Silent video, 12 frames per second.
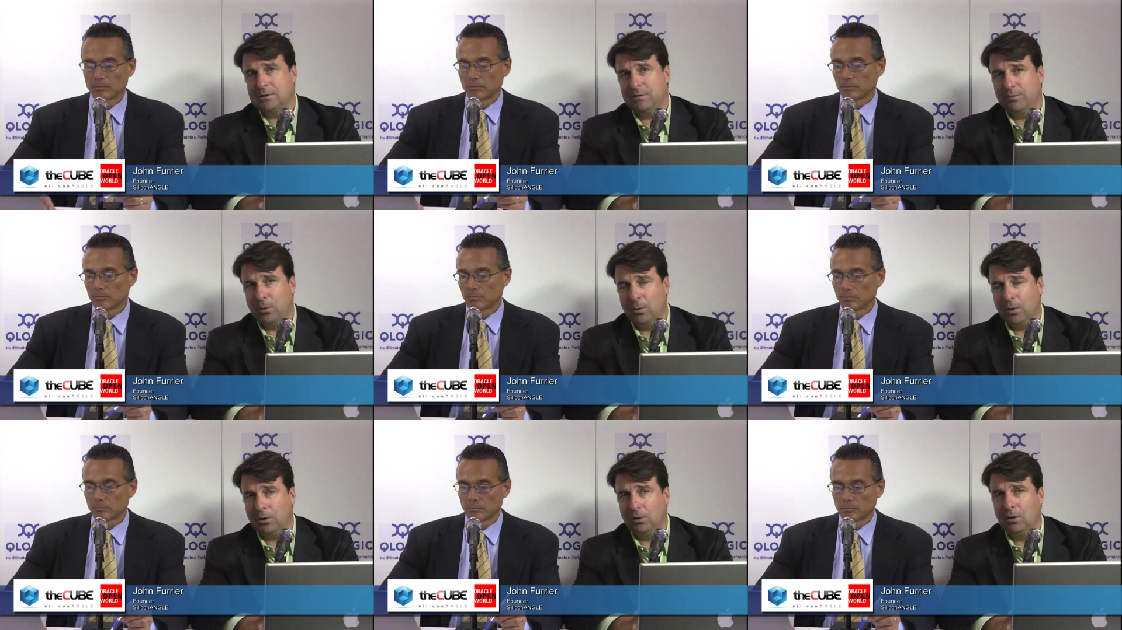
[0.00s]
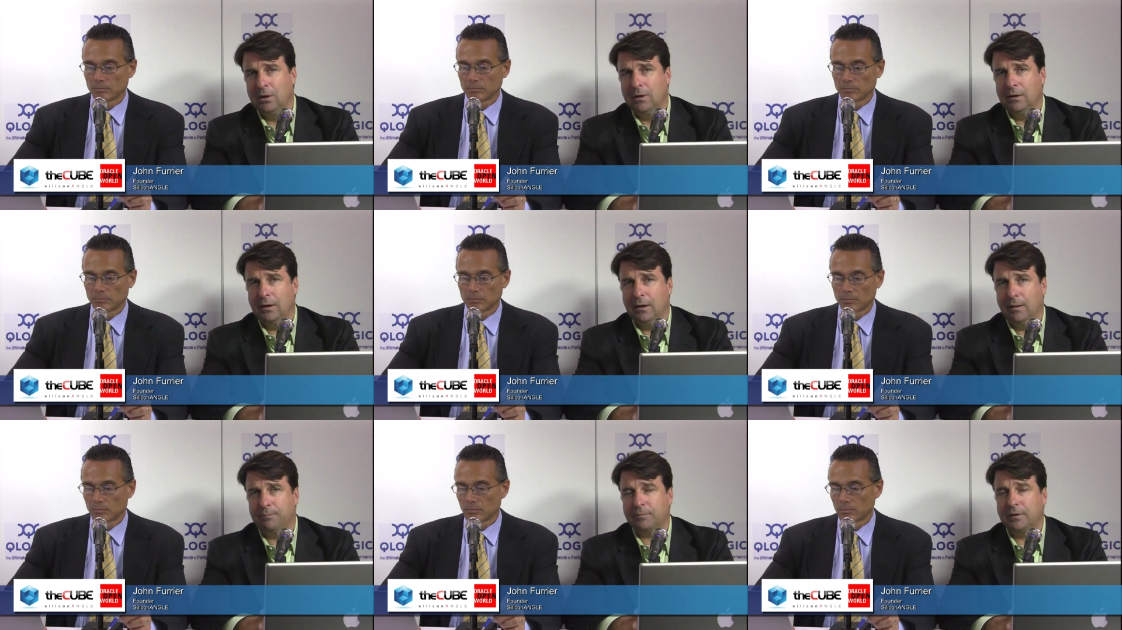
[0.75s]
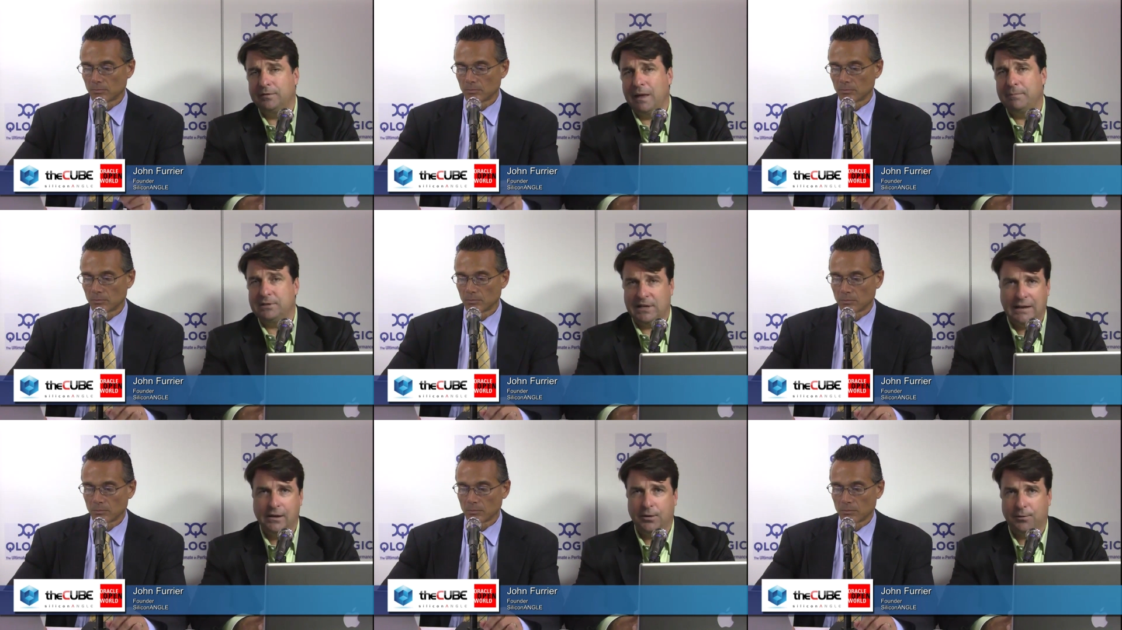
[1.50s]
Speaker 1: see from Oracle um, them
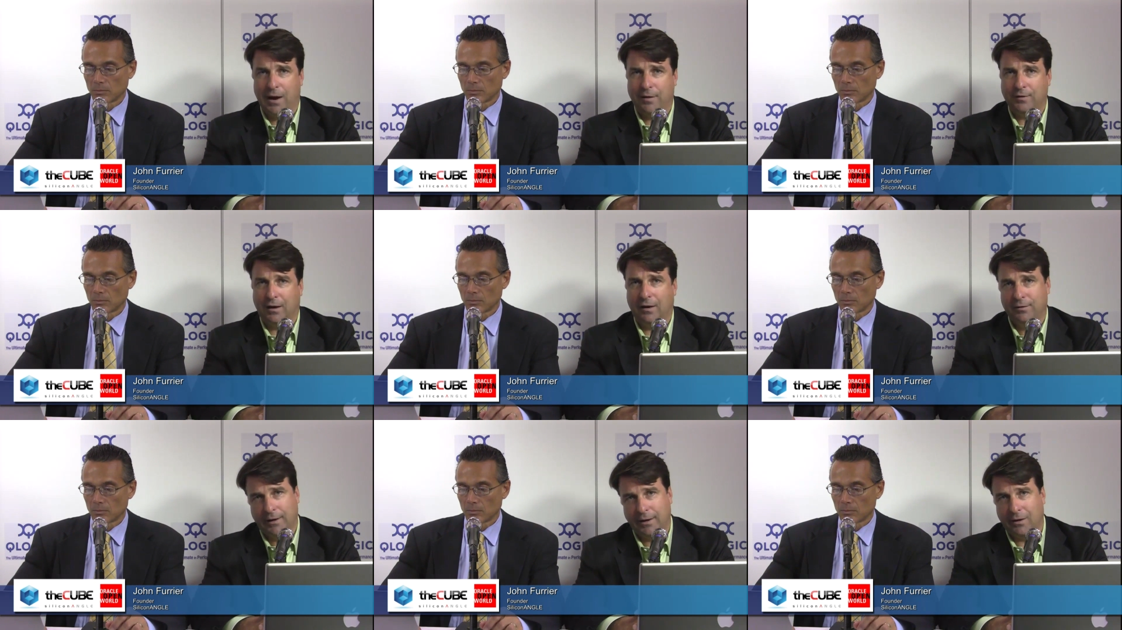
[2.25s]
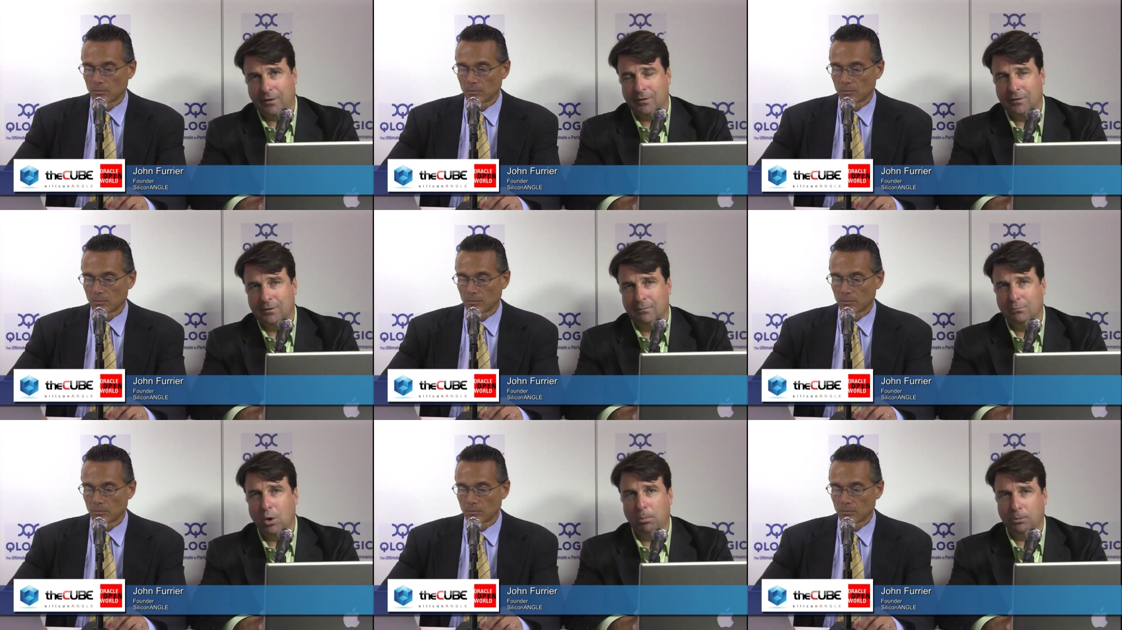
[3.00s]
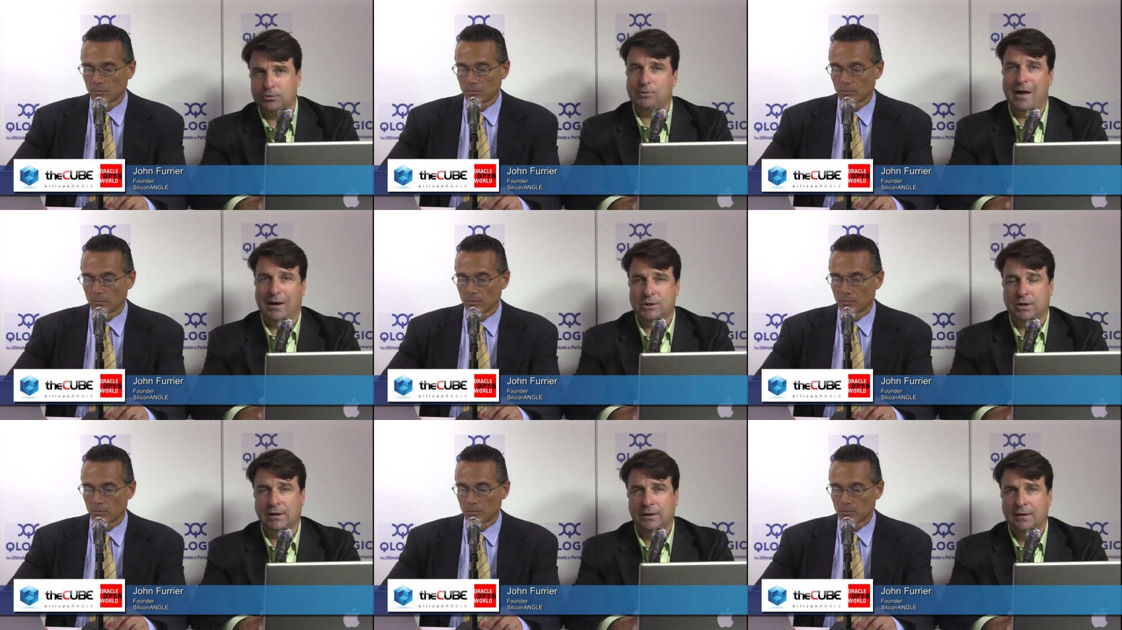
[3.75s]
telegraphing their mobile
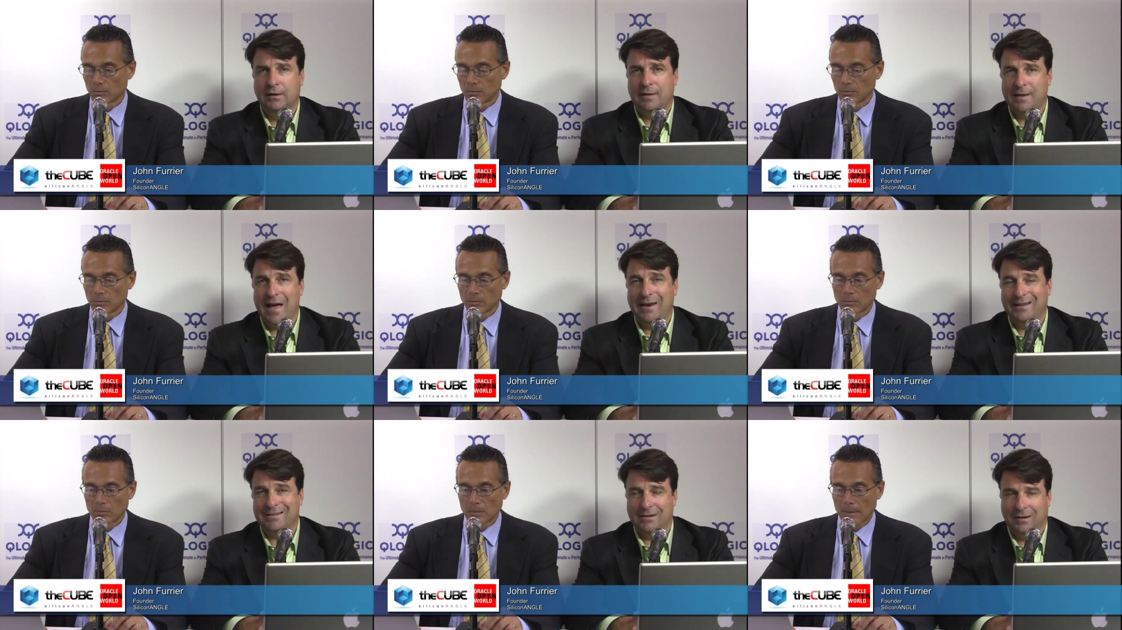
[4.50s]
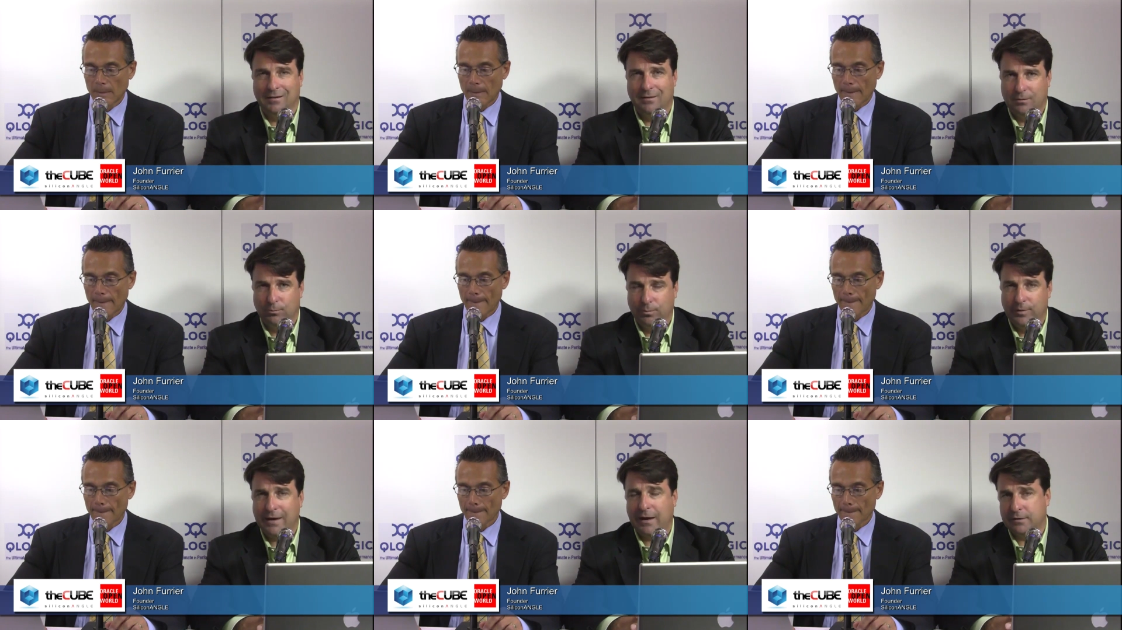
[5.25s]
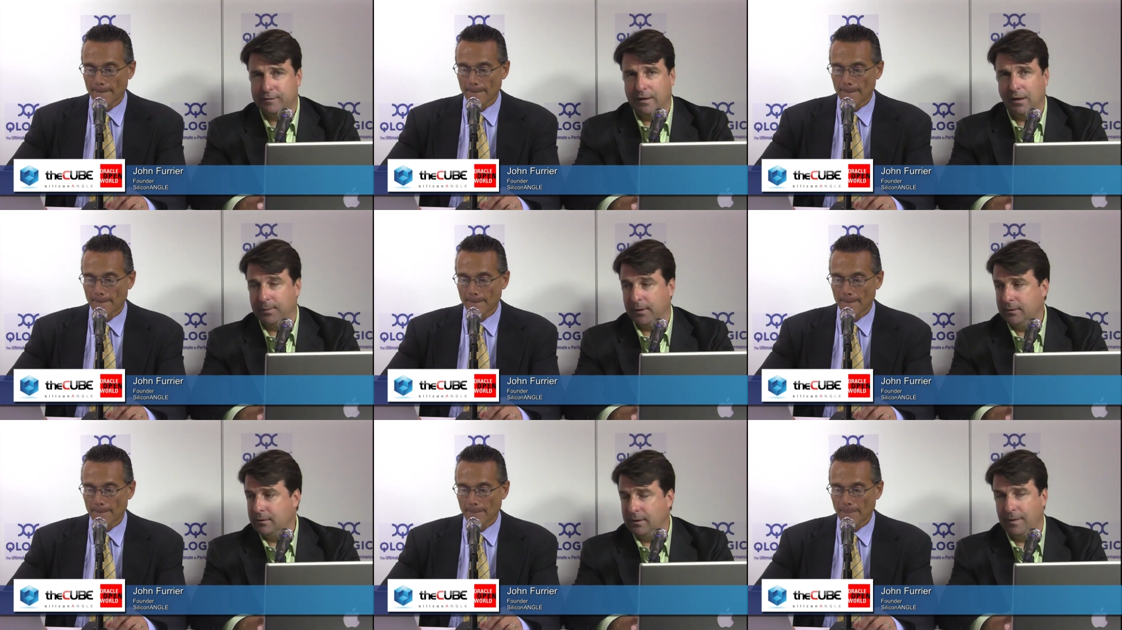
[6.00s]
strategy, and that is they got to develop it,
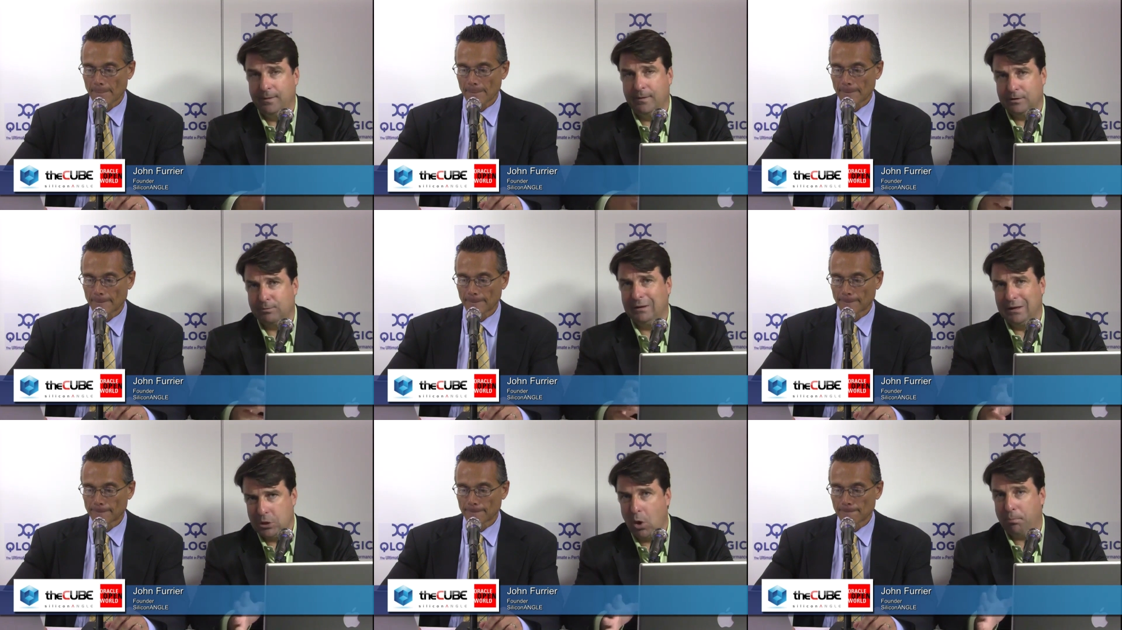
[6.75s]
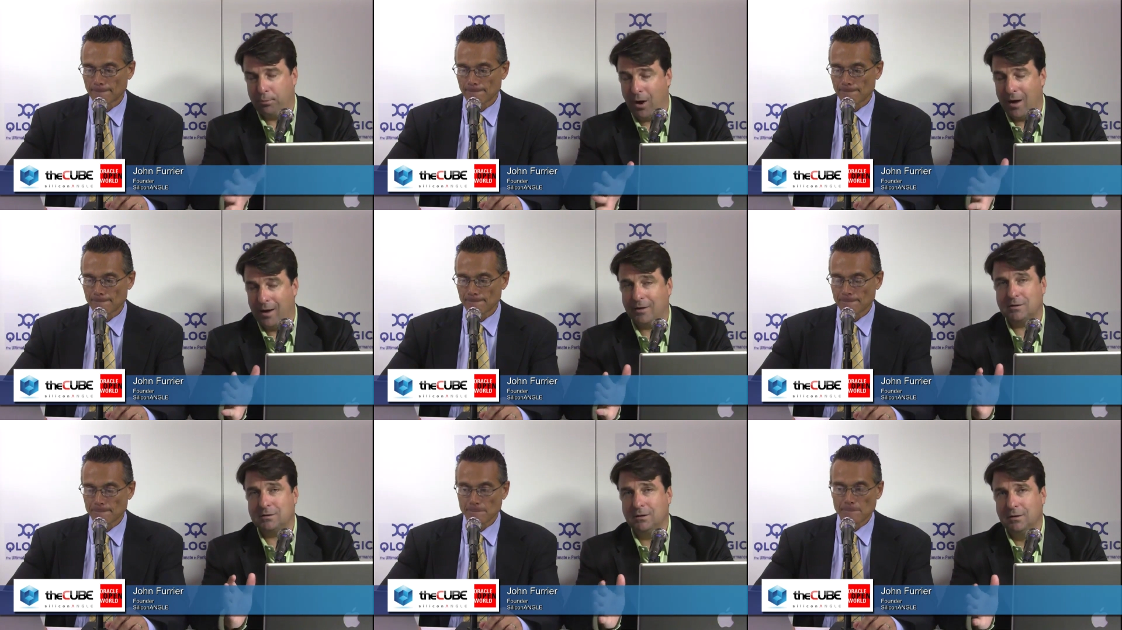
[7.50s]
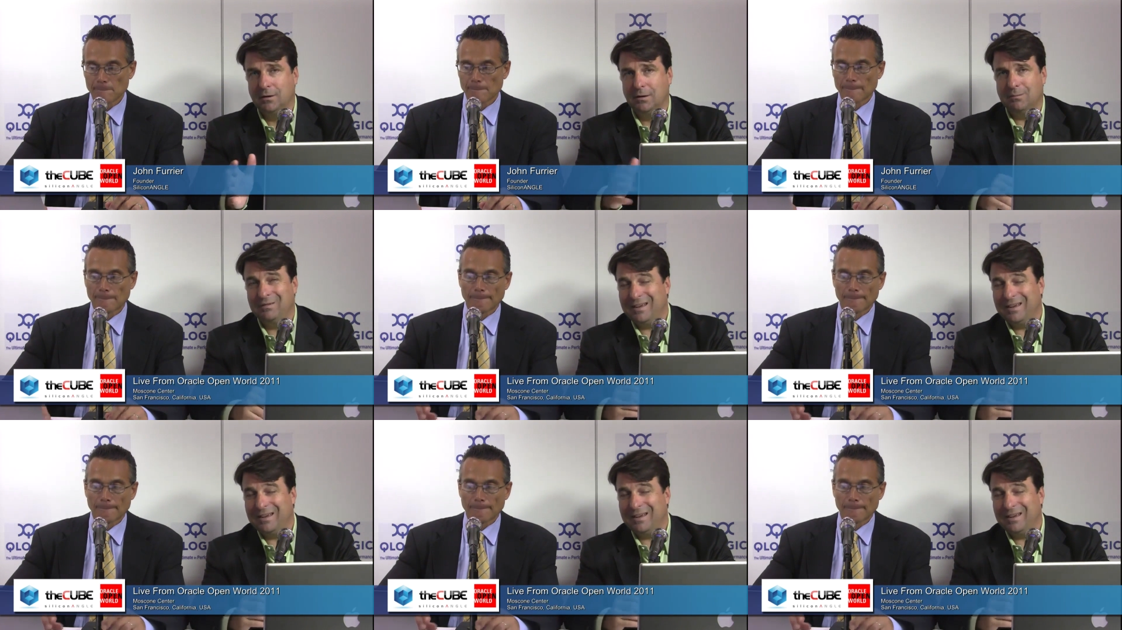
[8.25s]
and there's really no products. I mean,